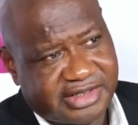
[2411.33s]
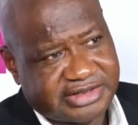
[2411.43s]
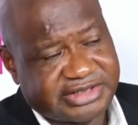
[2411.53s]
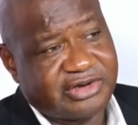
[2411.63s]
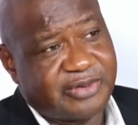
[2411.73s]

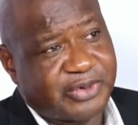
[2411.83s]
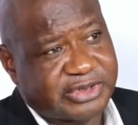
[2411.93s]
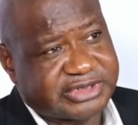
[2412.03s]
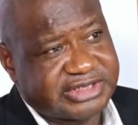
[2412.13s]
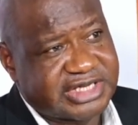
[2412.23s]
senior
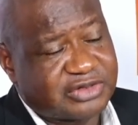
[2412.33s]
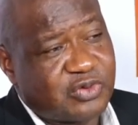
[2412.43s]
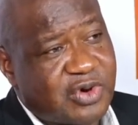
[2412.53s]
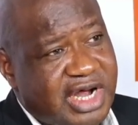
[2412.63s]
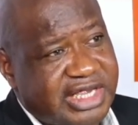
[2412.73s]
politicians
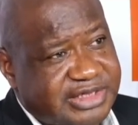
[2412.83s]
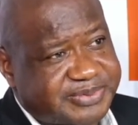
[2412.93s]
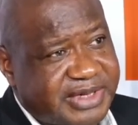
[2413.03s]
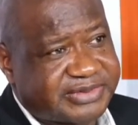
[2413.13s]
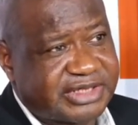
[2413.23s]
who are
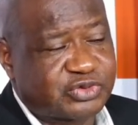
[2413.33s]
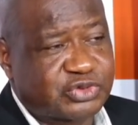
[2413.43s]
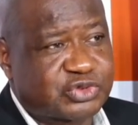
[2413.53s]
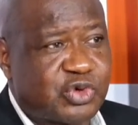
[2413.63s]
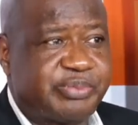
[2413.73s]
expected
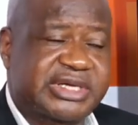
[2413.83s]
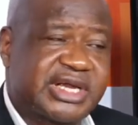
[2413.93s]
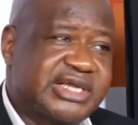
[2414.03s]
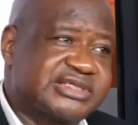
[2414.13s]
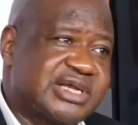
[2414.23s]
to show a better
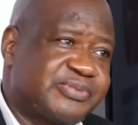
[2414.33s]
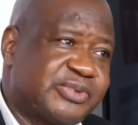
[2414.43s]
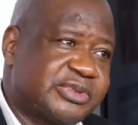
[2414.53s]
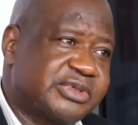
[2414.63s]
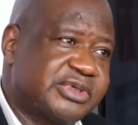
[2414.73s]
example,